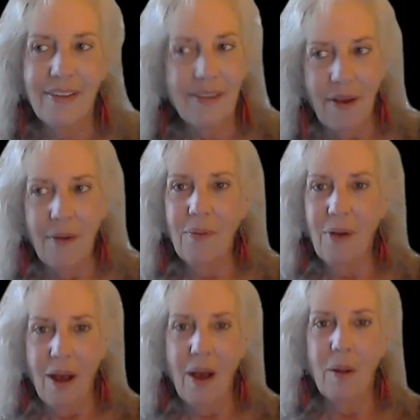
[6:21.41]

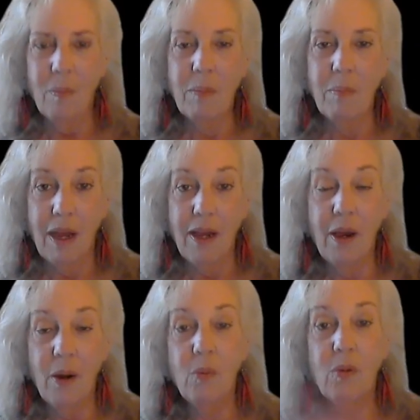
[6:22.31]
No, I'll make my
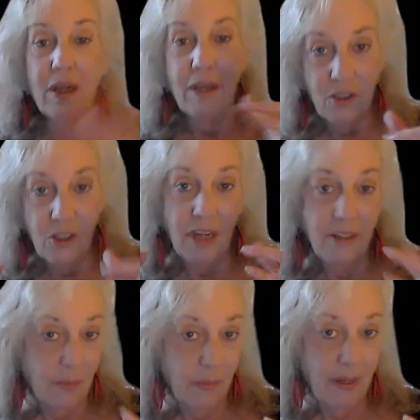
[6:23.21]
own
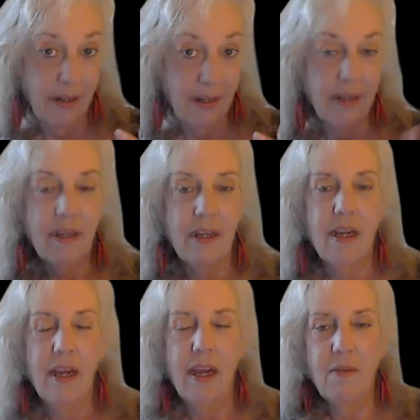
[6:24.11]
judgment.
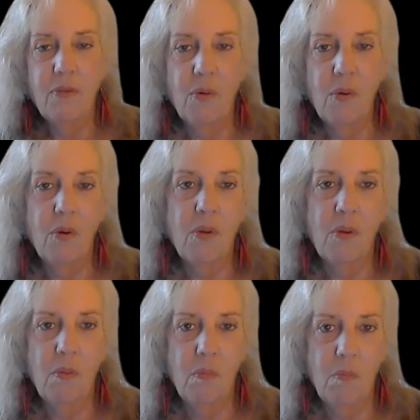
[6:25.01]
And for
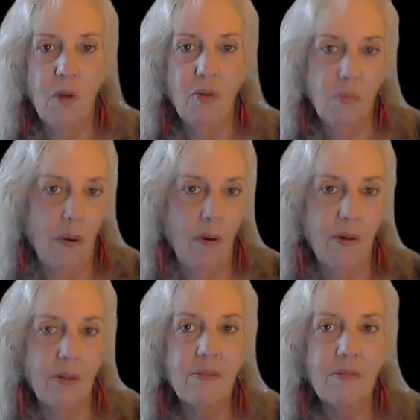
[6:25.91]
most
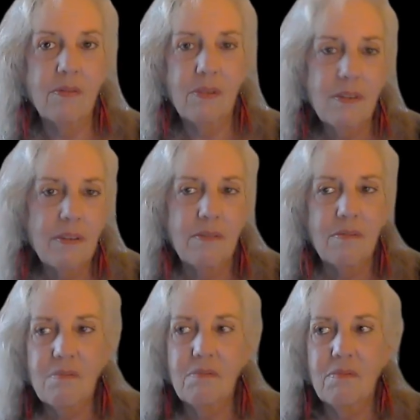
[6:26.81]
part,
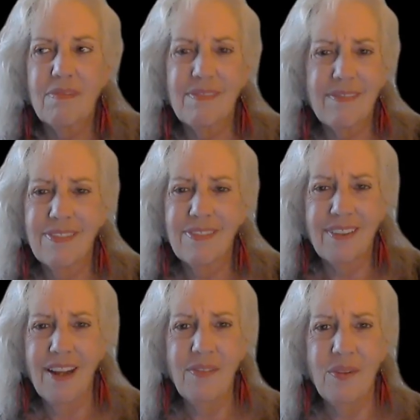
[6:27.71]
it's
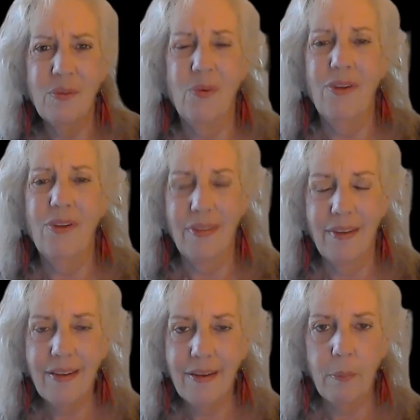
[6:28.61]
not even worth
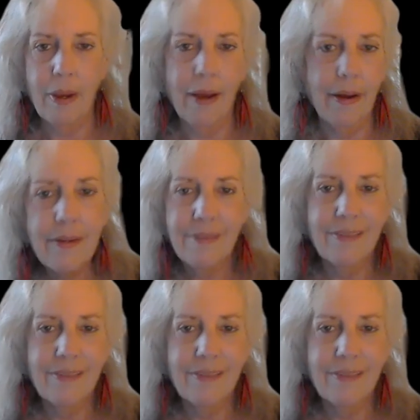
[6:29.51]
thinking about.